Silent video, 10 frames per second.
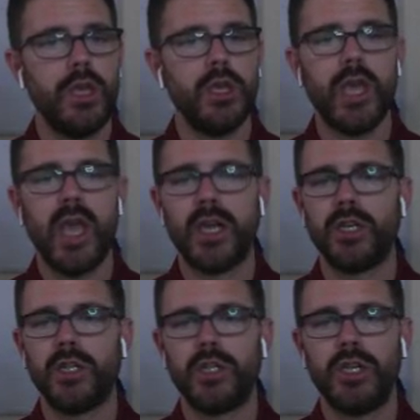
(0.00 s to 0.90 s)
You can't
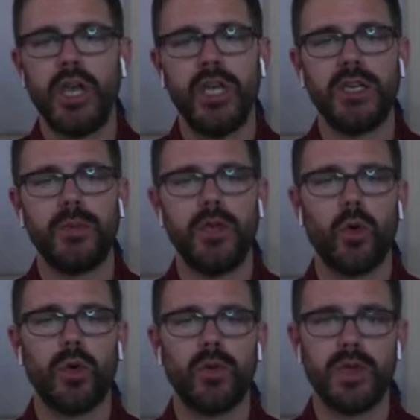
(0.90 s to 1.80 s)
just change up the
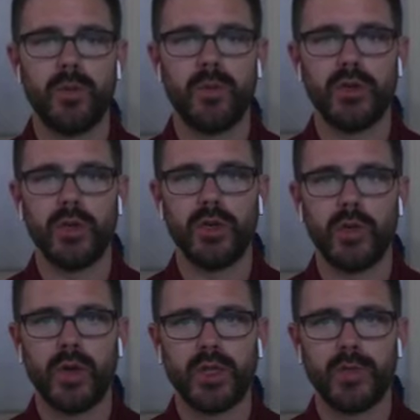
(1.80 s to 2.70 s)
order of the numbers when you're
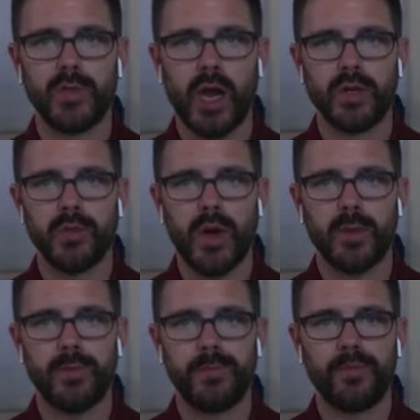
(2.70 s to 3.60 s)
doing a subtraction problem.